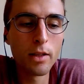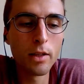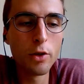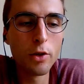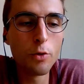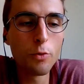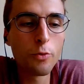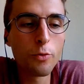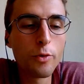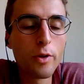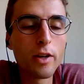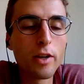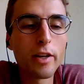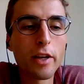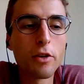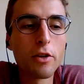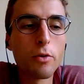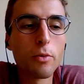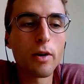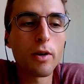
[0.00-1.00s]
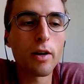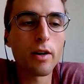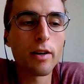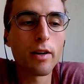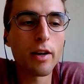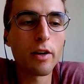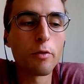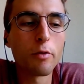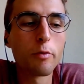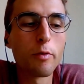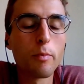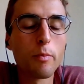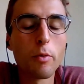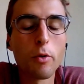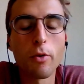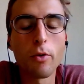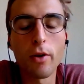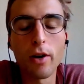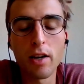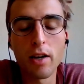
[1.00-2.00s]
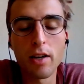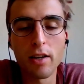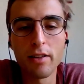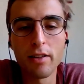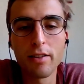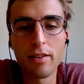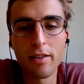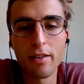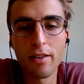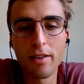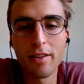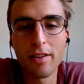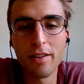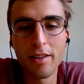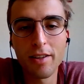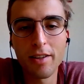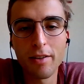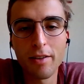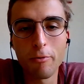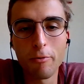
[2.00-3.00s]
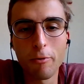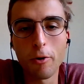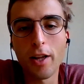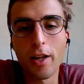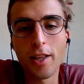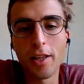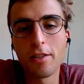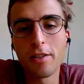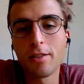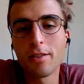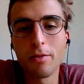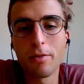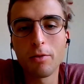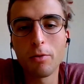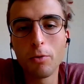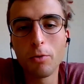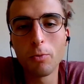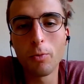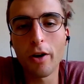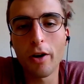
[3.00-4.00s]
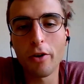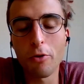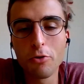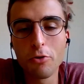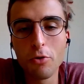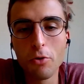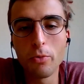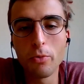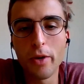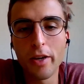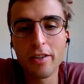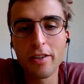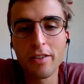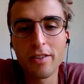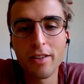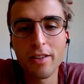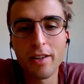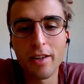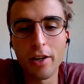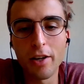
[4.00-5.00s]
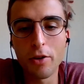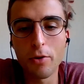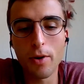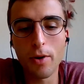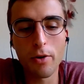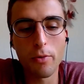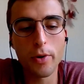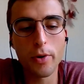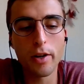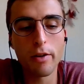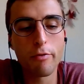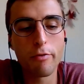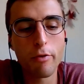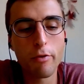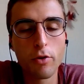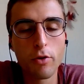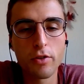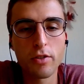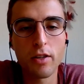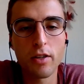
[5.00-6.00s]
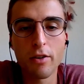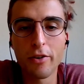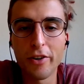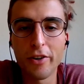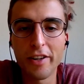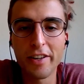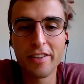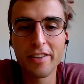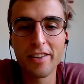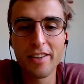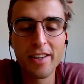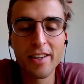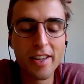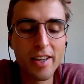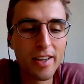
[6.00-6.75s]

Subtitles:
you feel like you are kind of a pro athlete for at least 1 or 2 weeks, and you are really focusing on it.